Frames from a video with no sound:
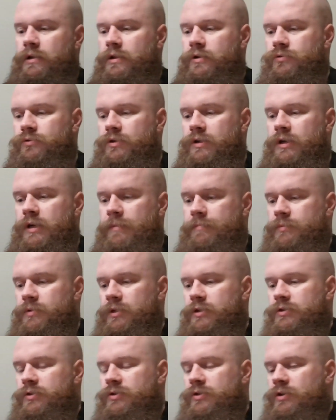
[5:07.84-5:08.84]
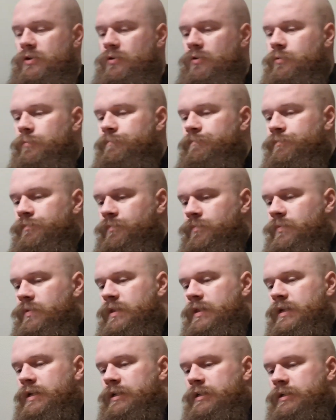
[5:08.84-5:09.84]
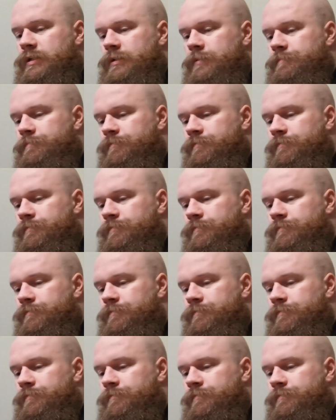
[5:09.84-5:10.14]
Close it up just so that if